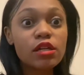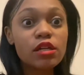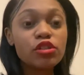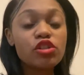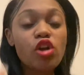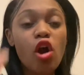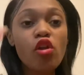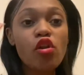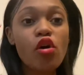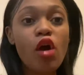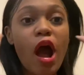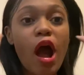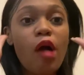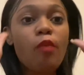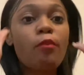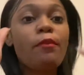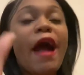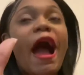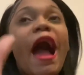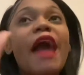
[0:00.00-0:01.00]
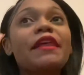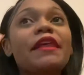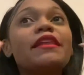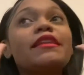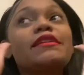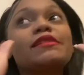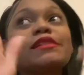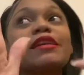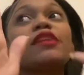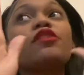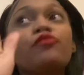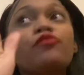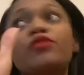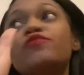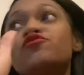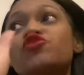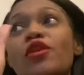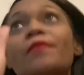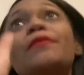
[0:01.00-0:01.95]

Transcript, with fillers: Y'all know how bad it is to get rid of German